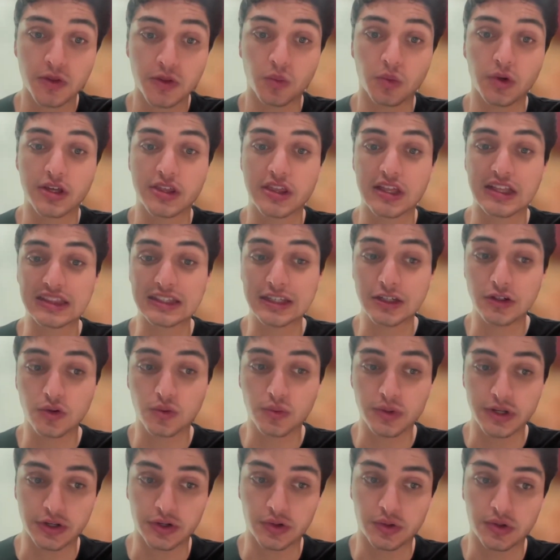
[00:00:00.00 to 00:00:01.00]
with legal
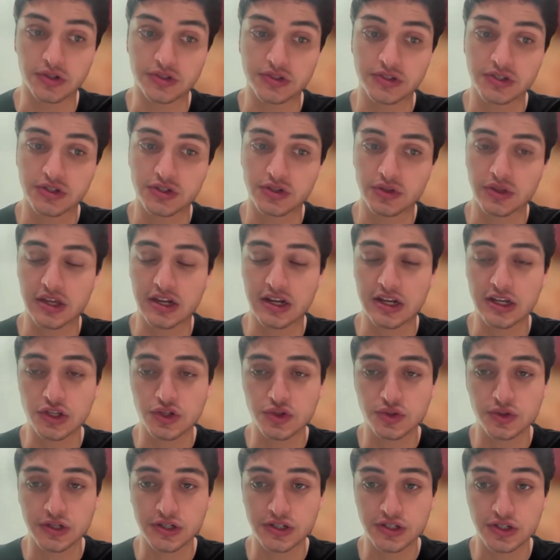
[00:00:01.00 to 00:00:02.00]
recourse so that
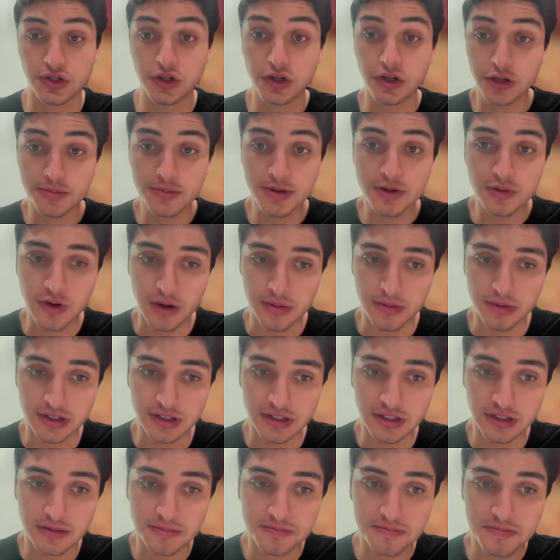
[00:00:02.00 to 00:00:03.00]
injuries could be
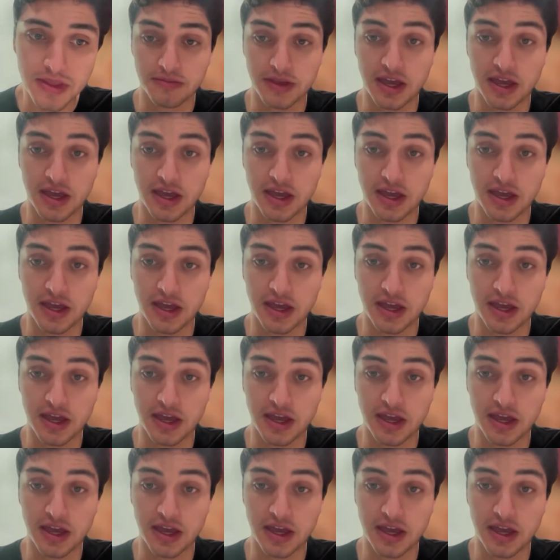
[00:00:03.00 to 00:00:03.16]
remedied.